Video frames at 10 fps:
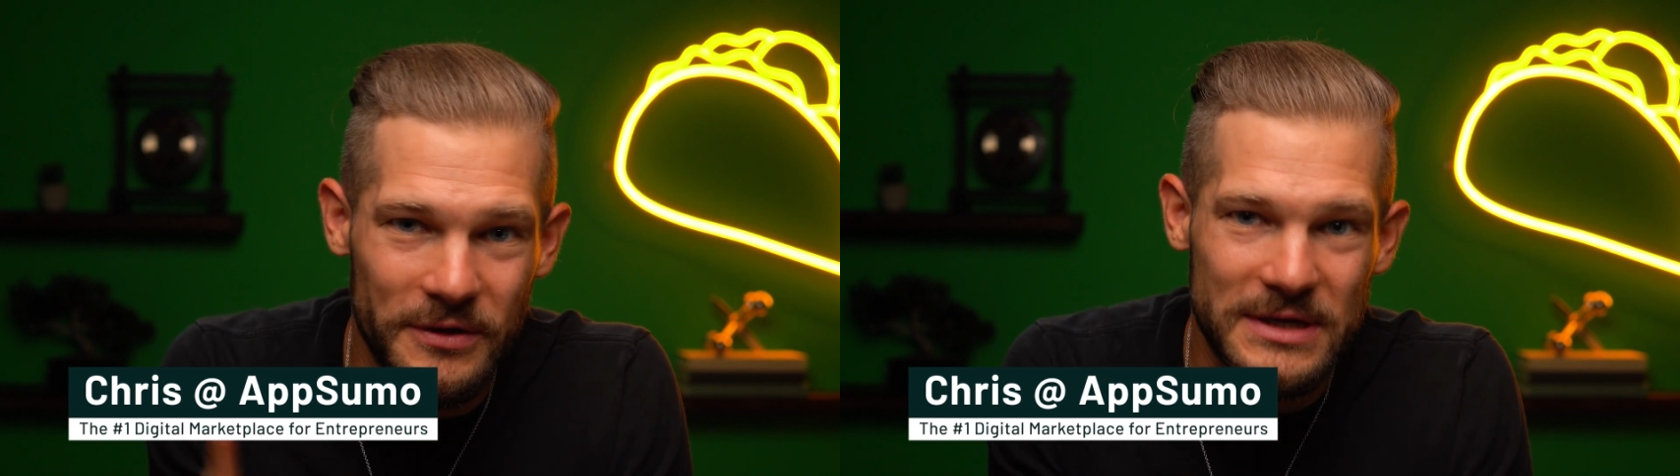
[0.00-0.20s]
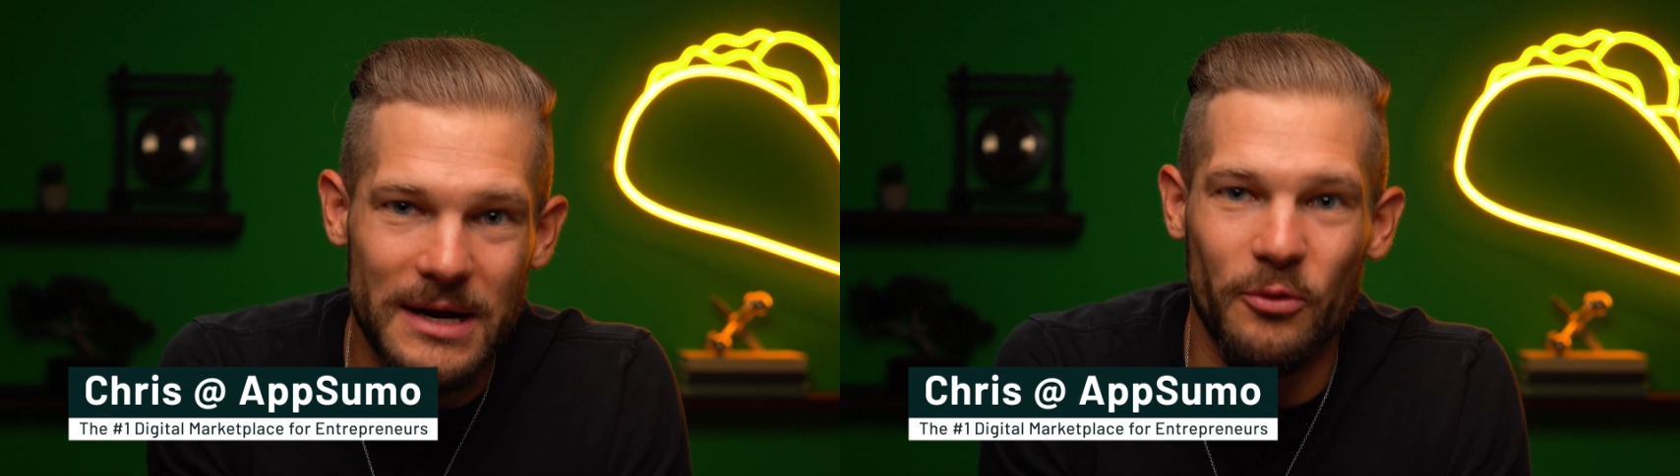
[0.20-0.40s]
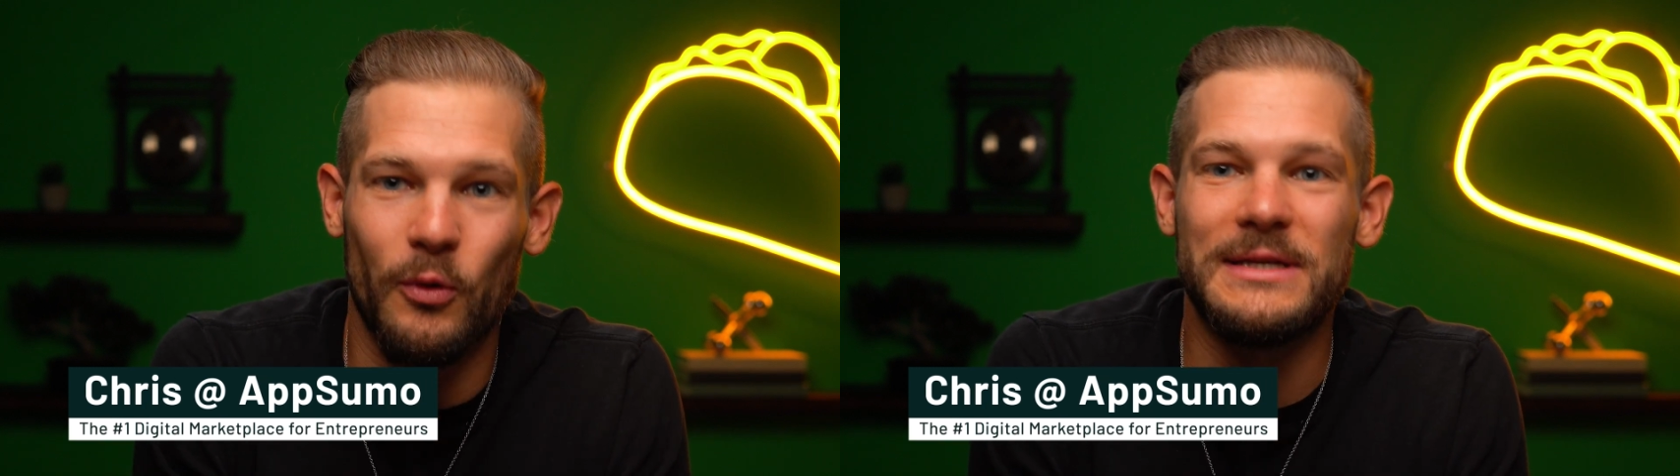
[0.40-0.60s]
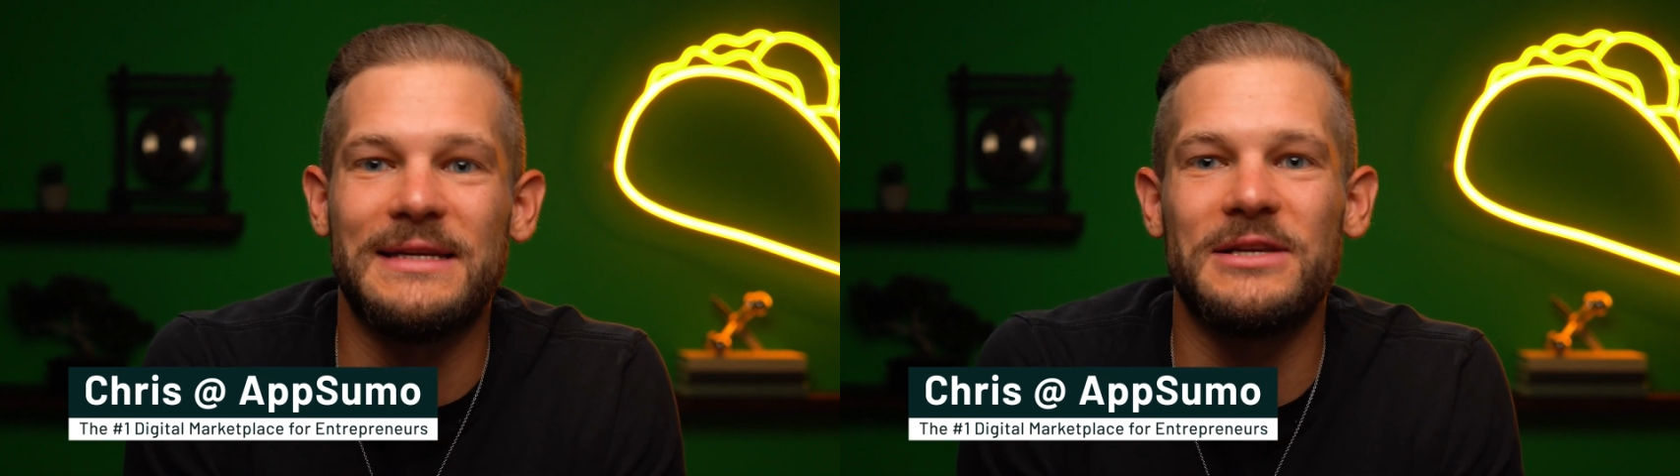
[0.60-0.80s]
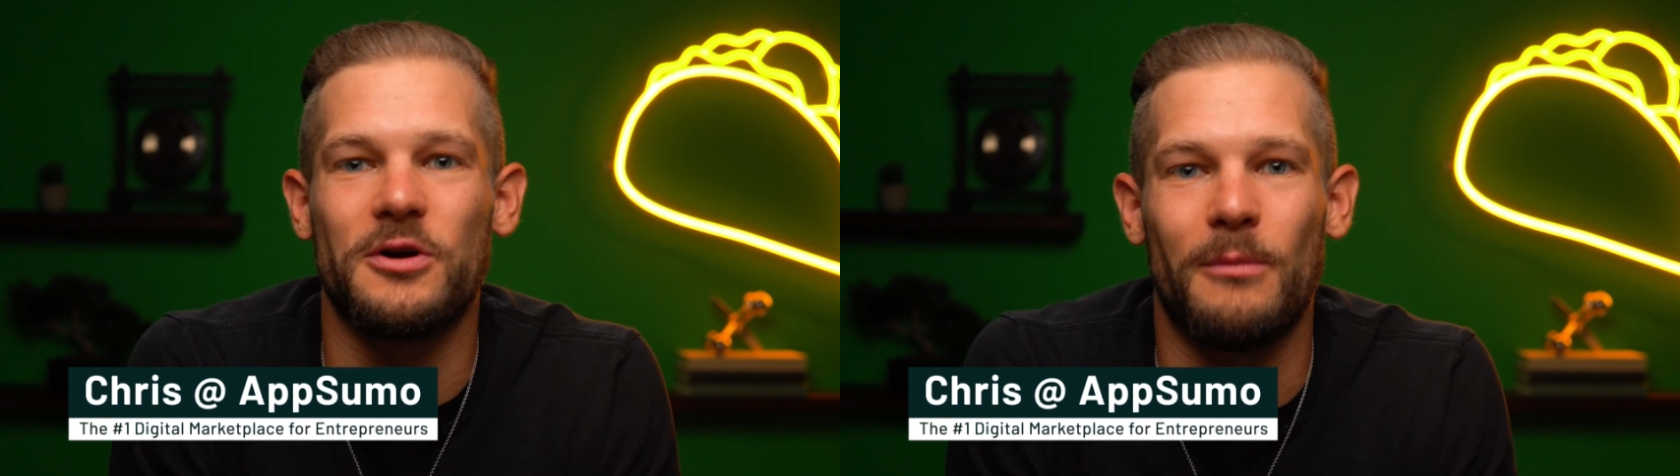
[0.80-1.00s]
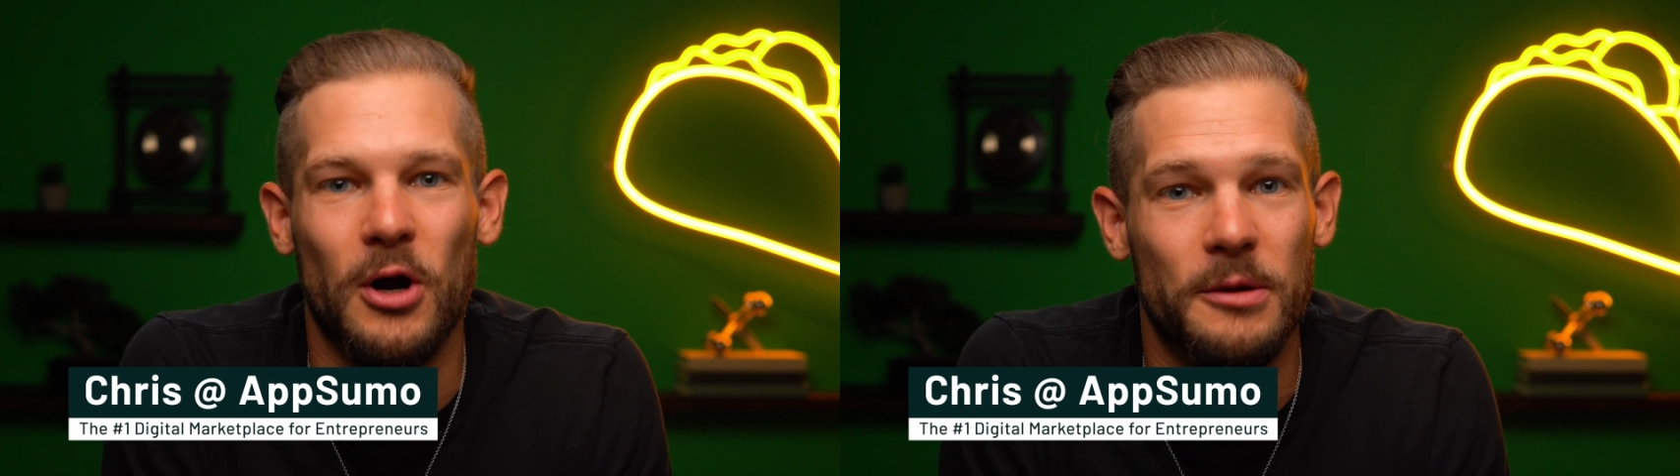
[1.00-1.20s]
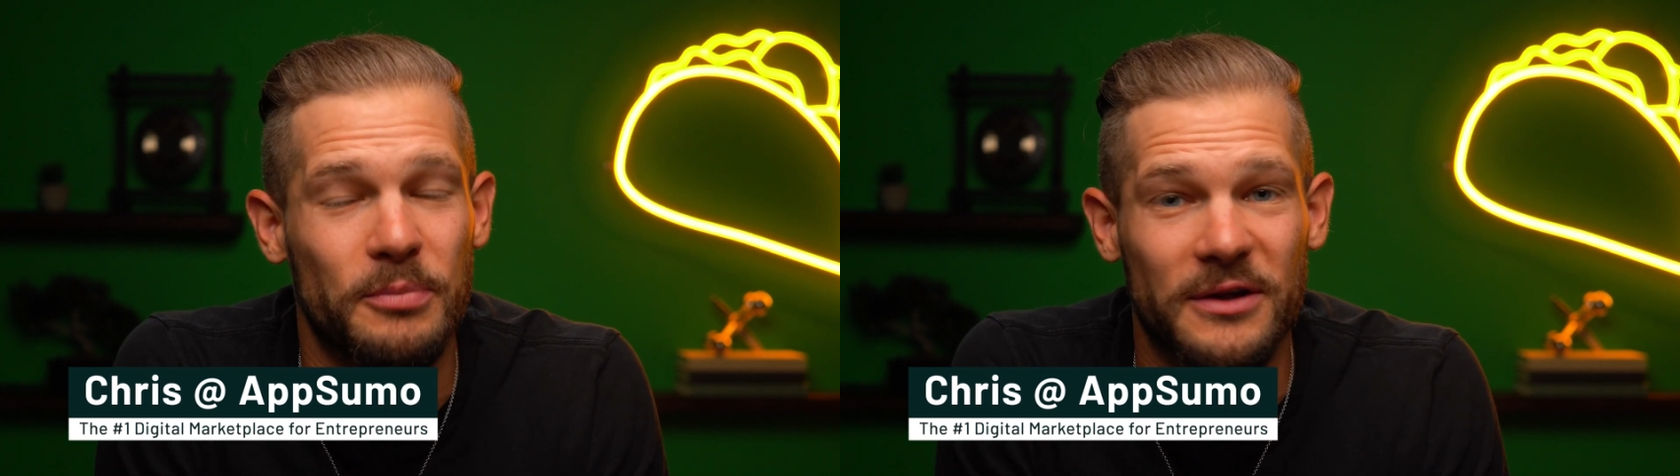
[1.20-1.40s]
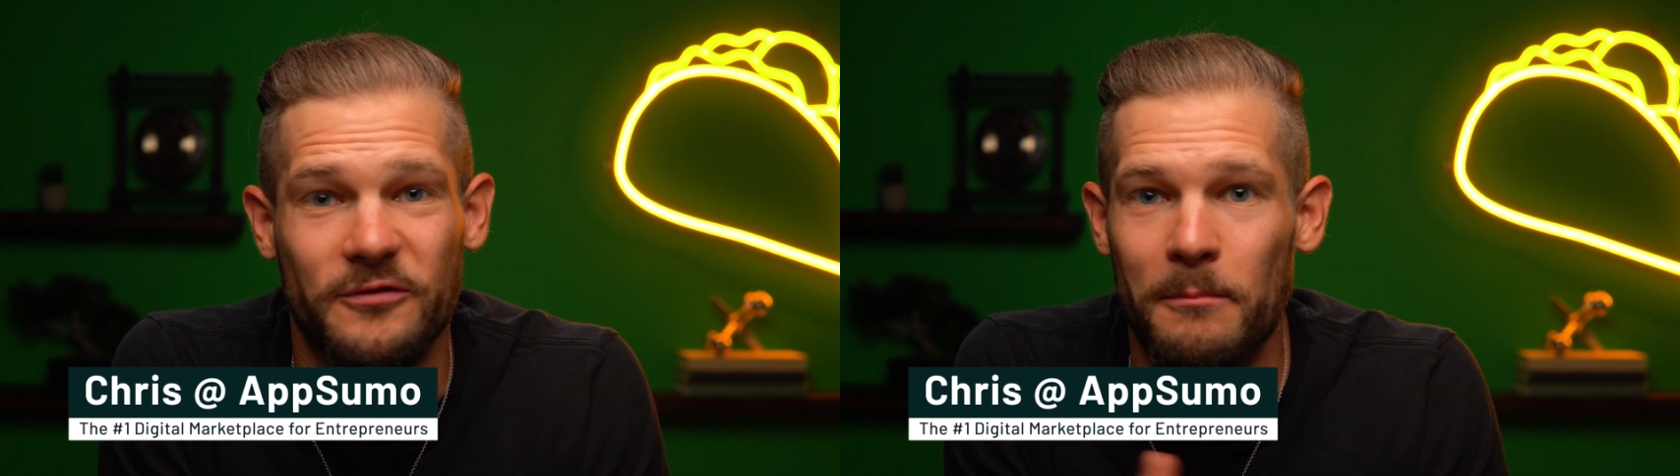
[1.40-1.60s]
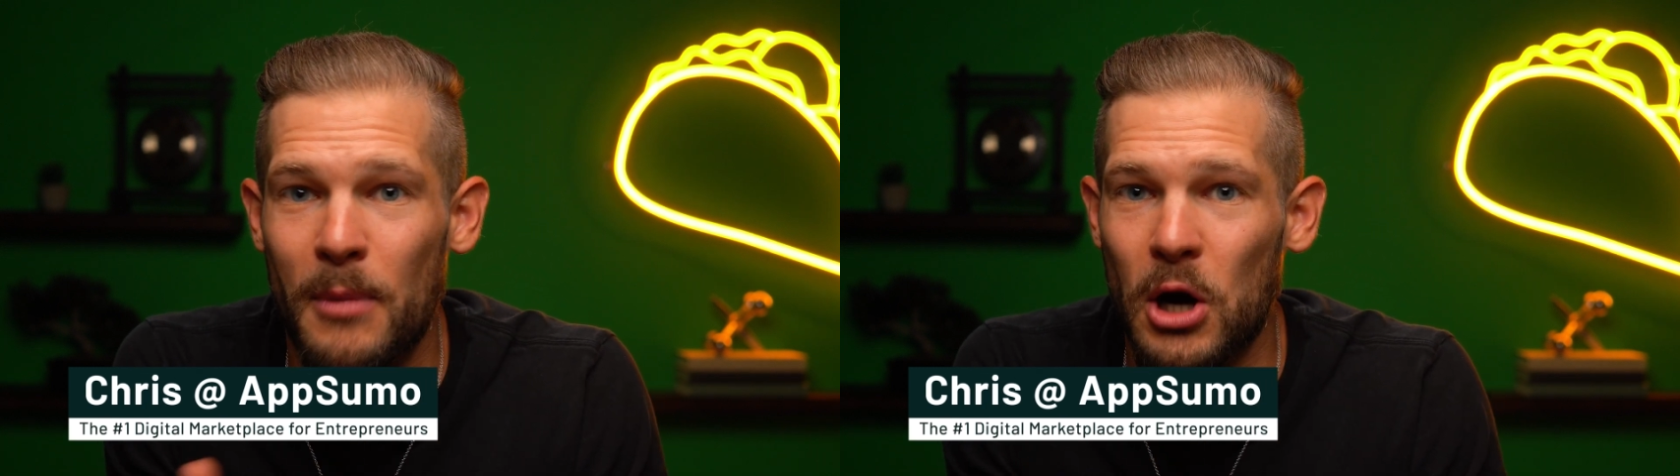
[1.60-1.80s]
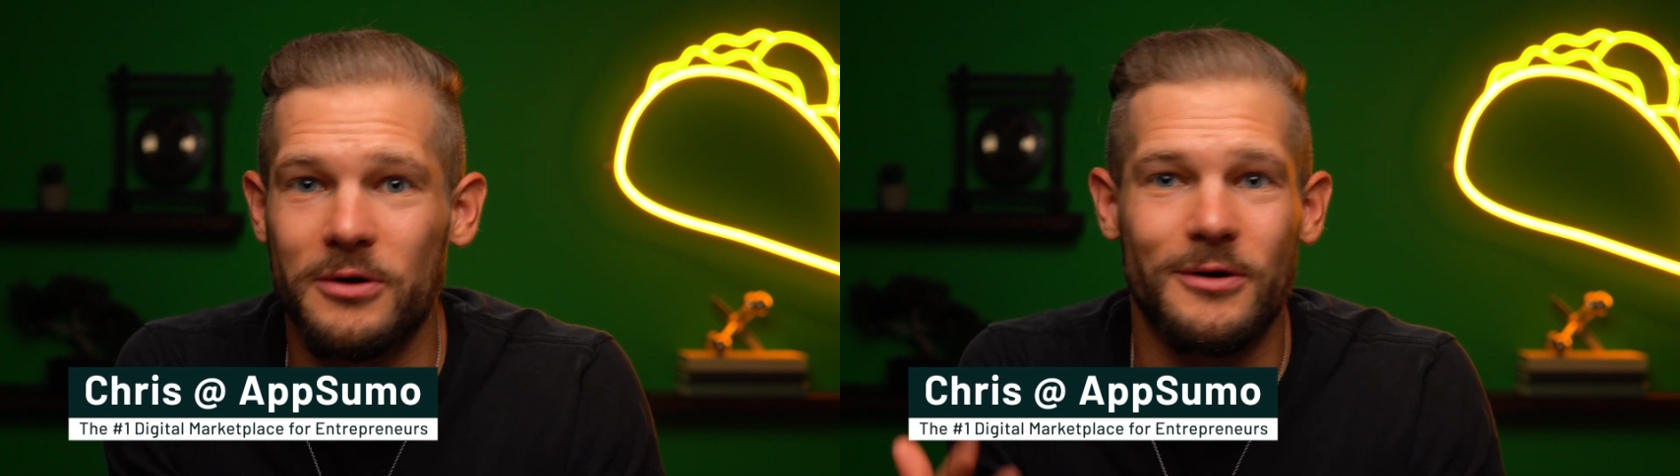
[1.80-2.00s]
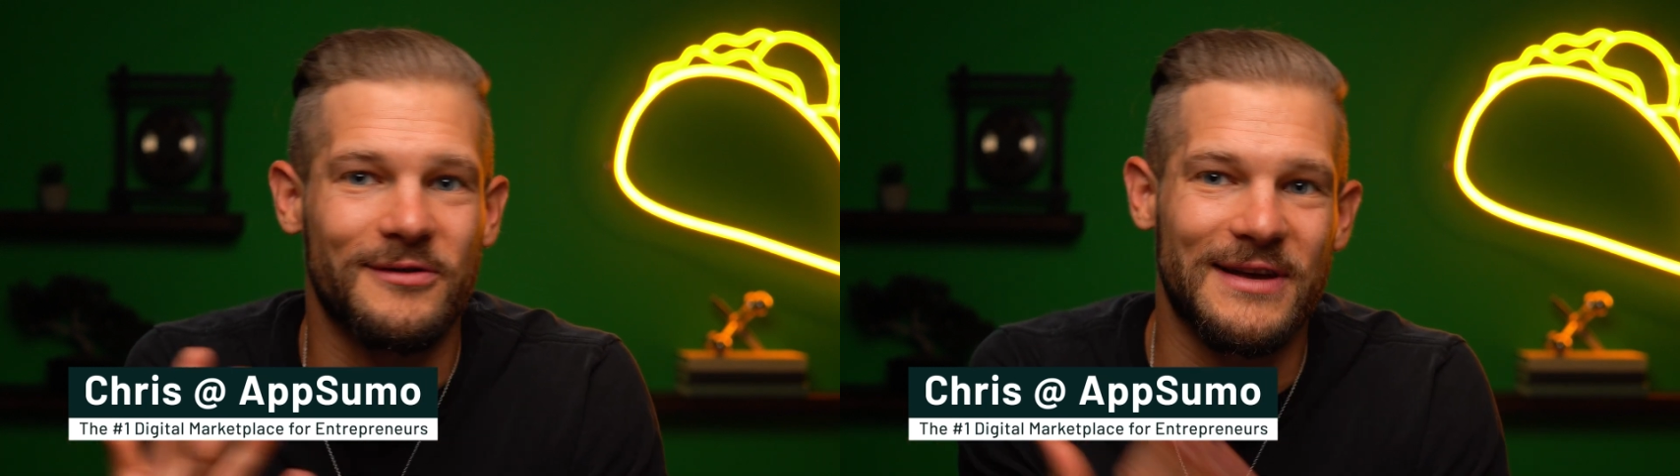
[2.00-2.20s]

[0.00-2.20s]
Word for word: the #1 digital marketplace for marketers,